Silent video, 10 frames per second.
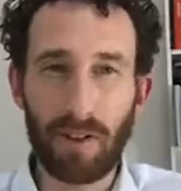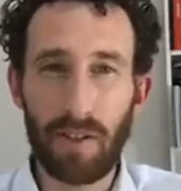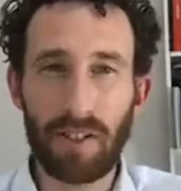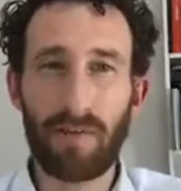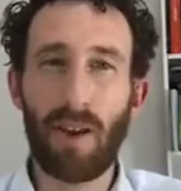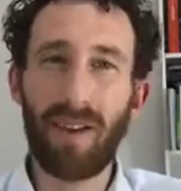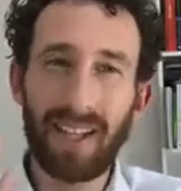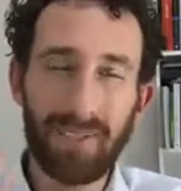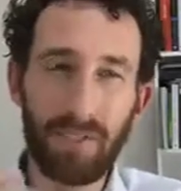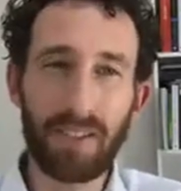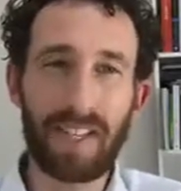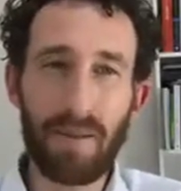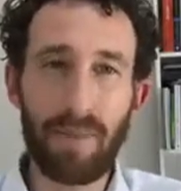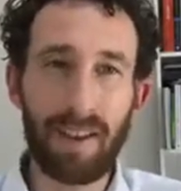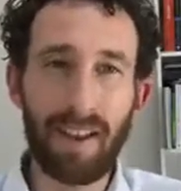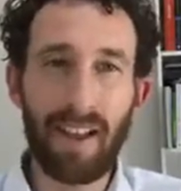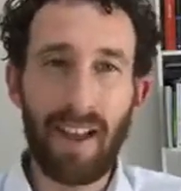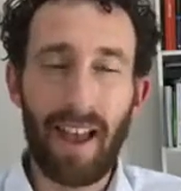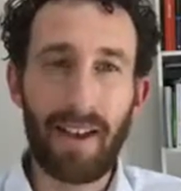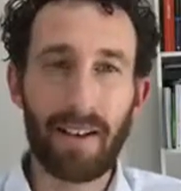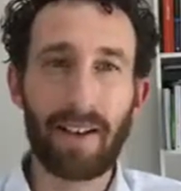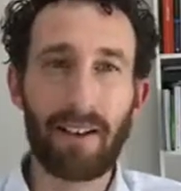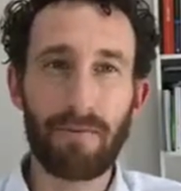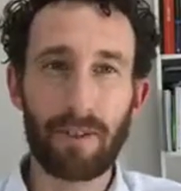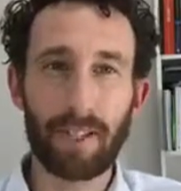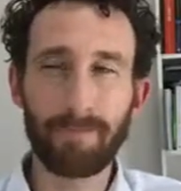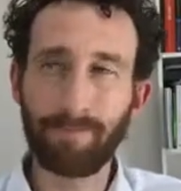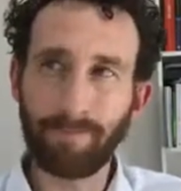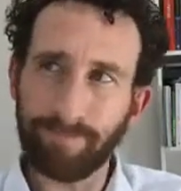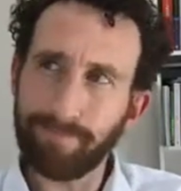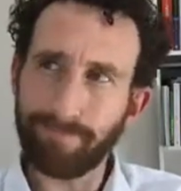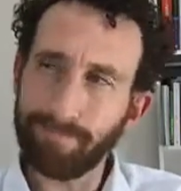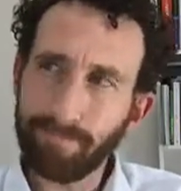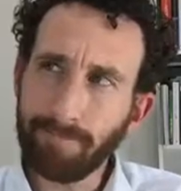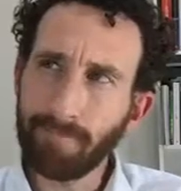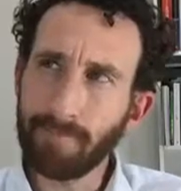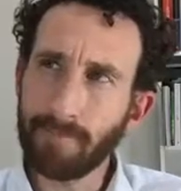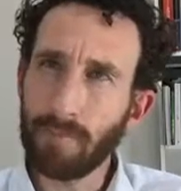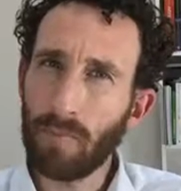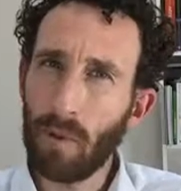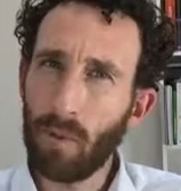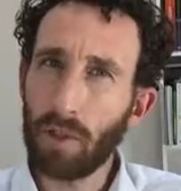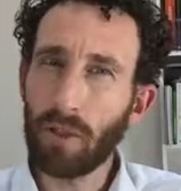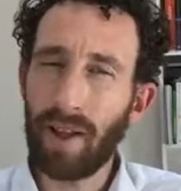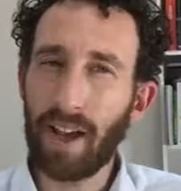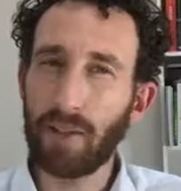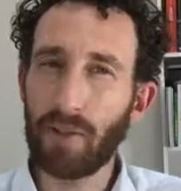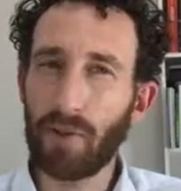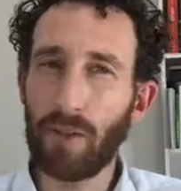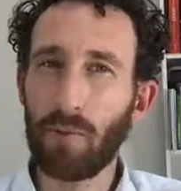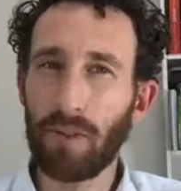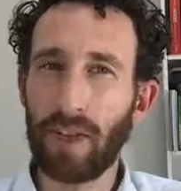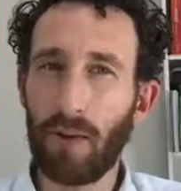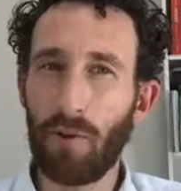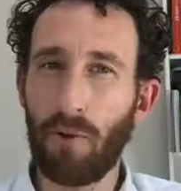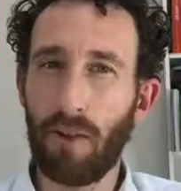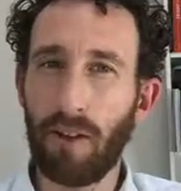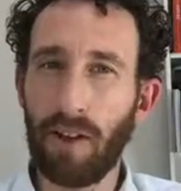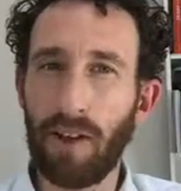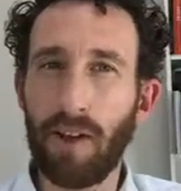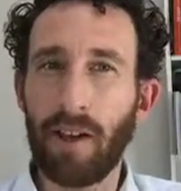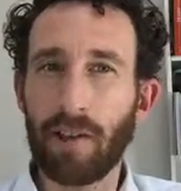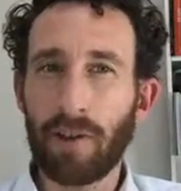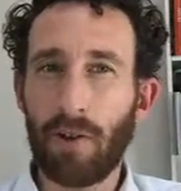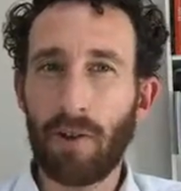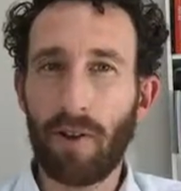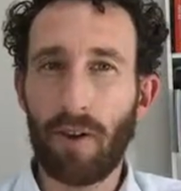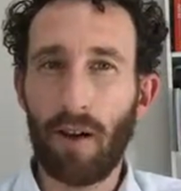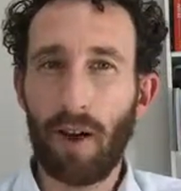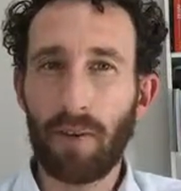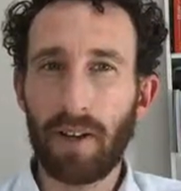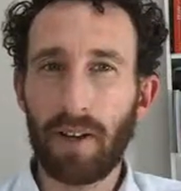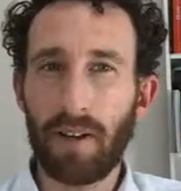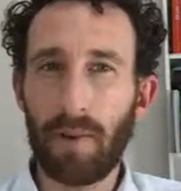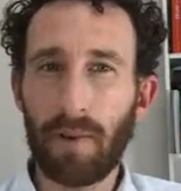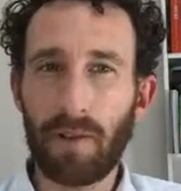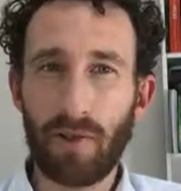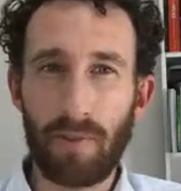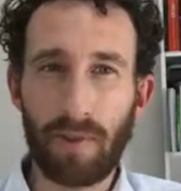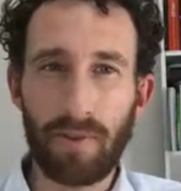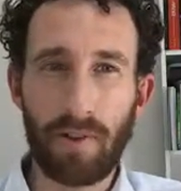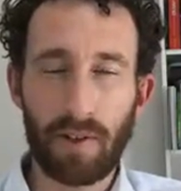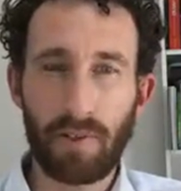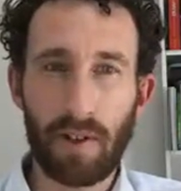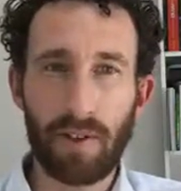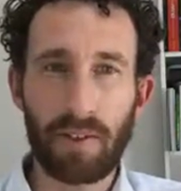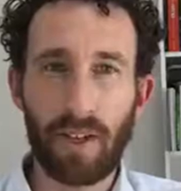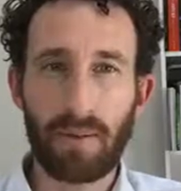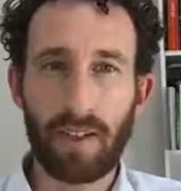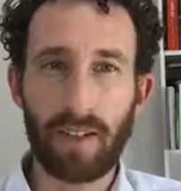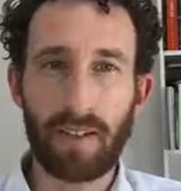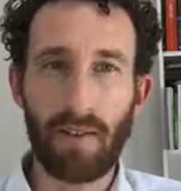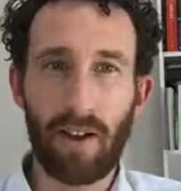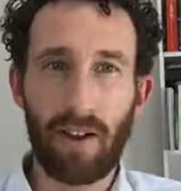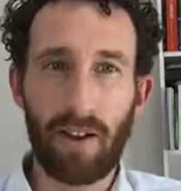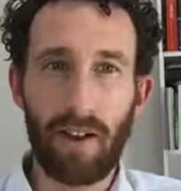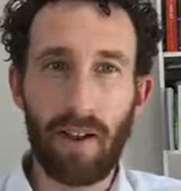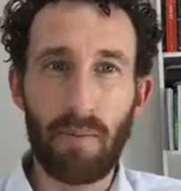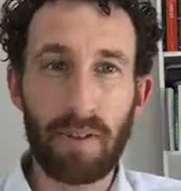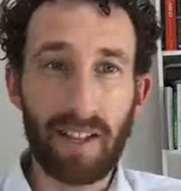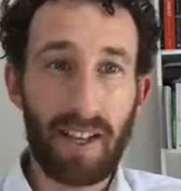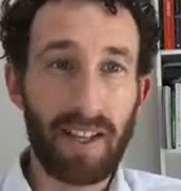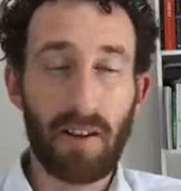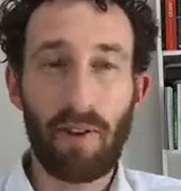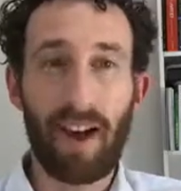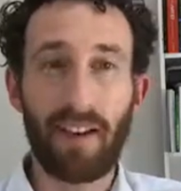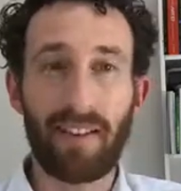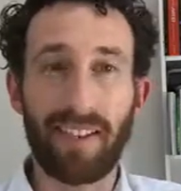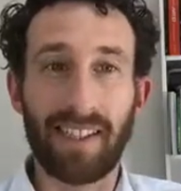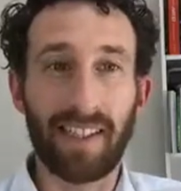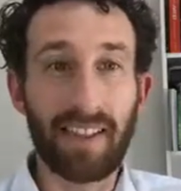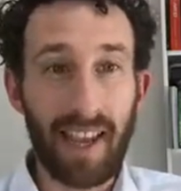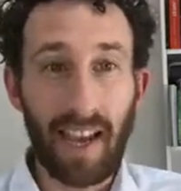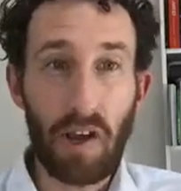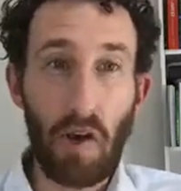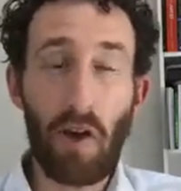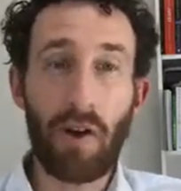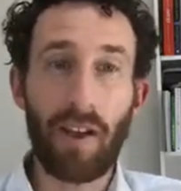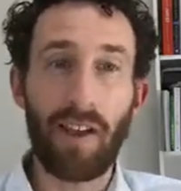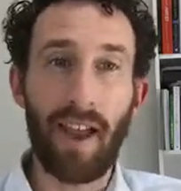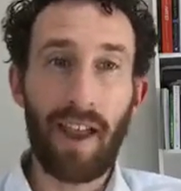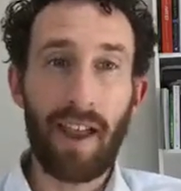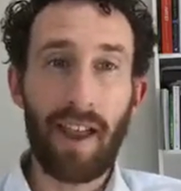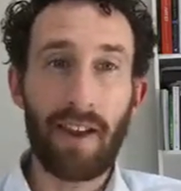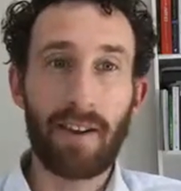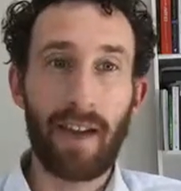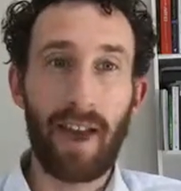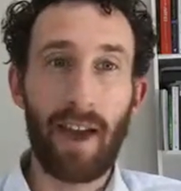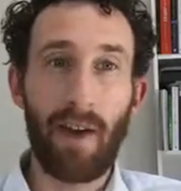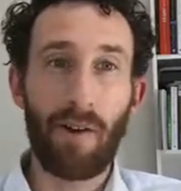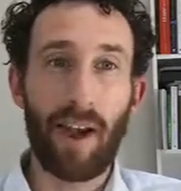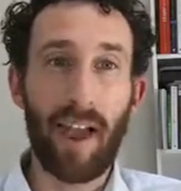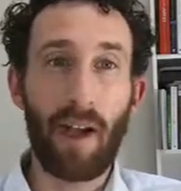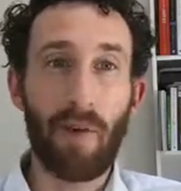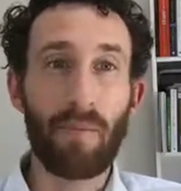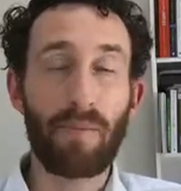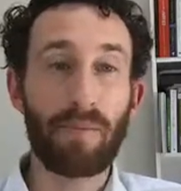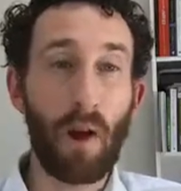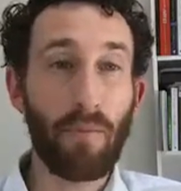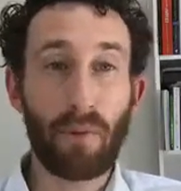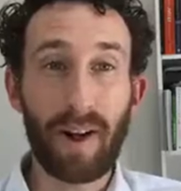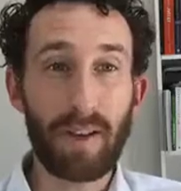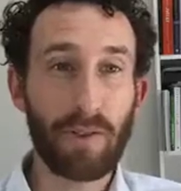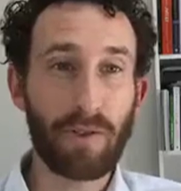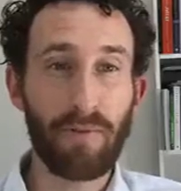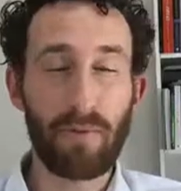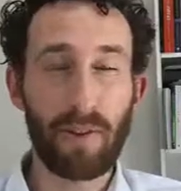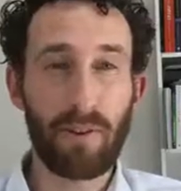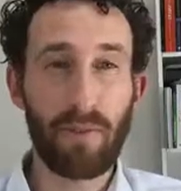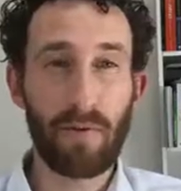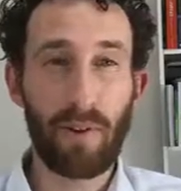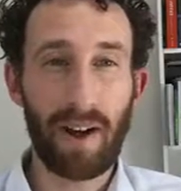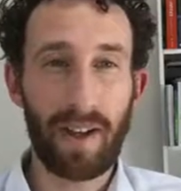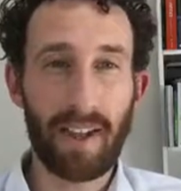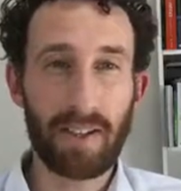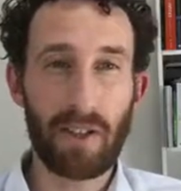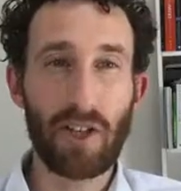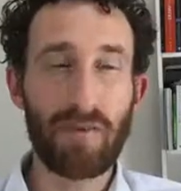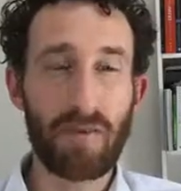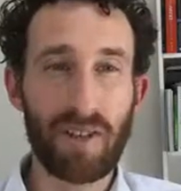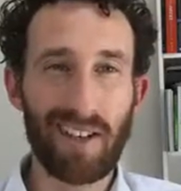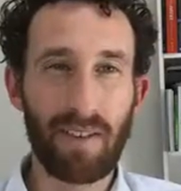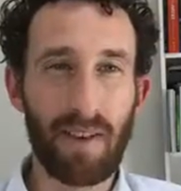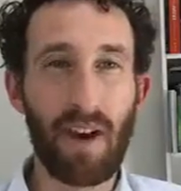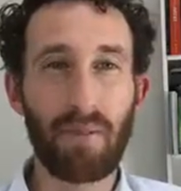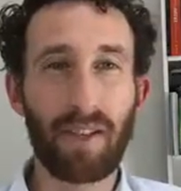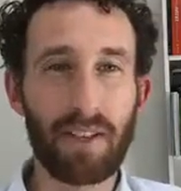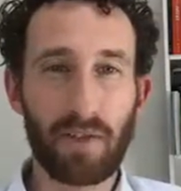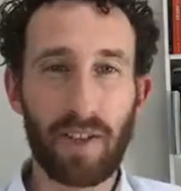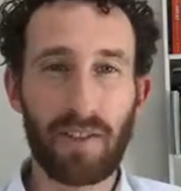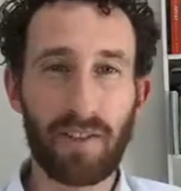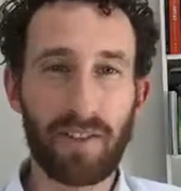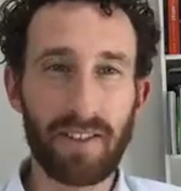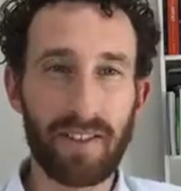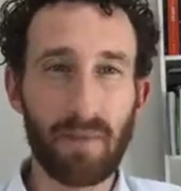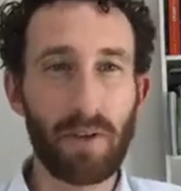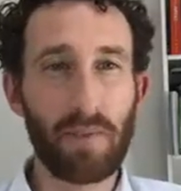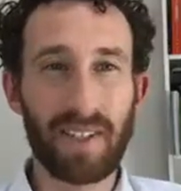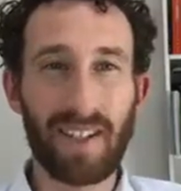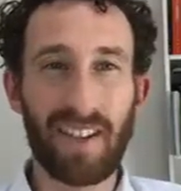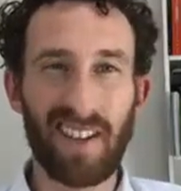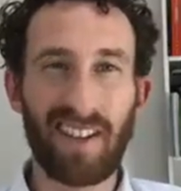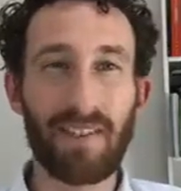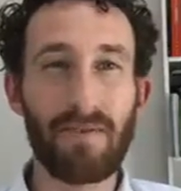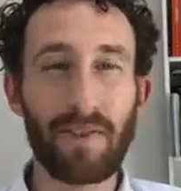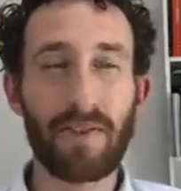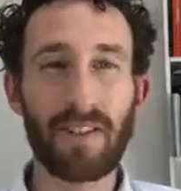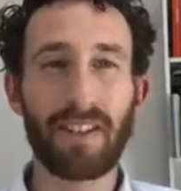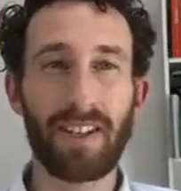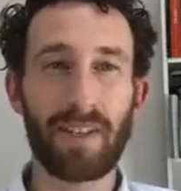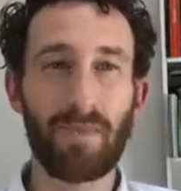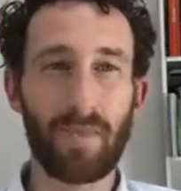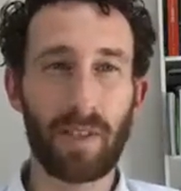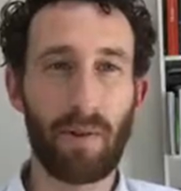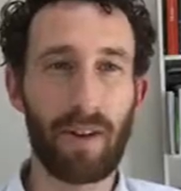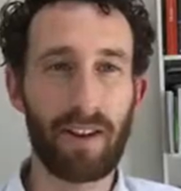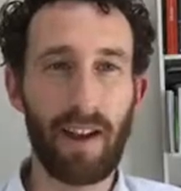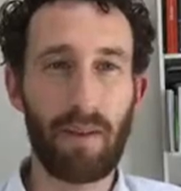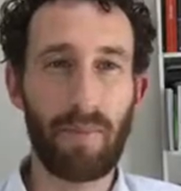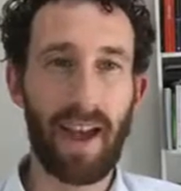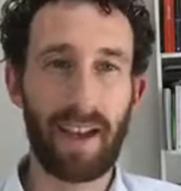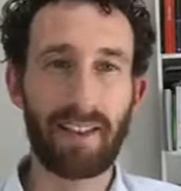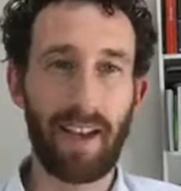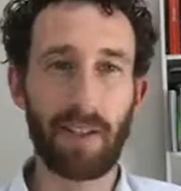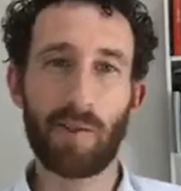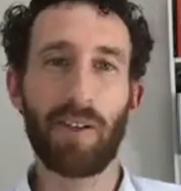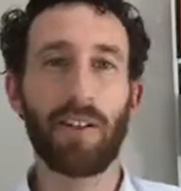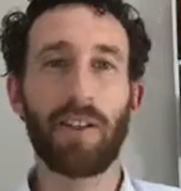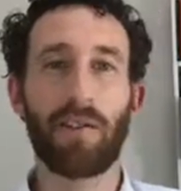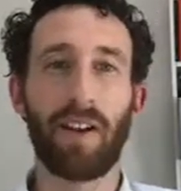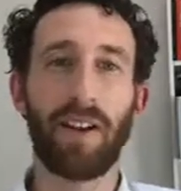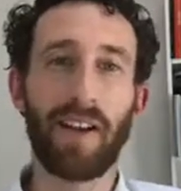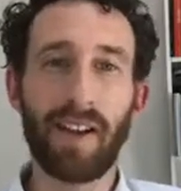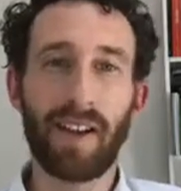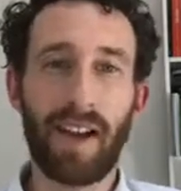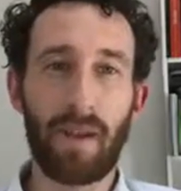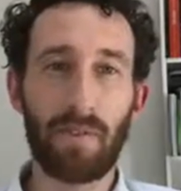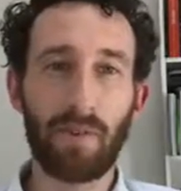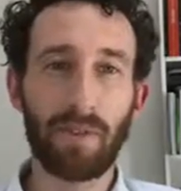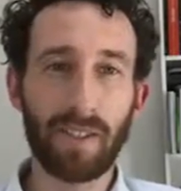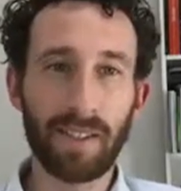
So it's going a level deeper and uncovering what do we actually truly want at our core. So I'm gonna drop in a few extra concepts here tonight, particularly around the ego and how our operating software that we're running as a human being kind of plays tricks on us, and sometimes it confuses us. So I'm going to unpack that to another degree. Hey Paul.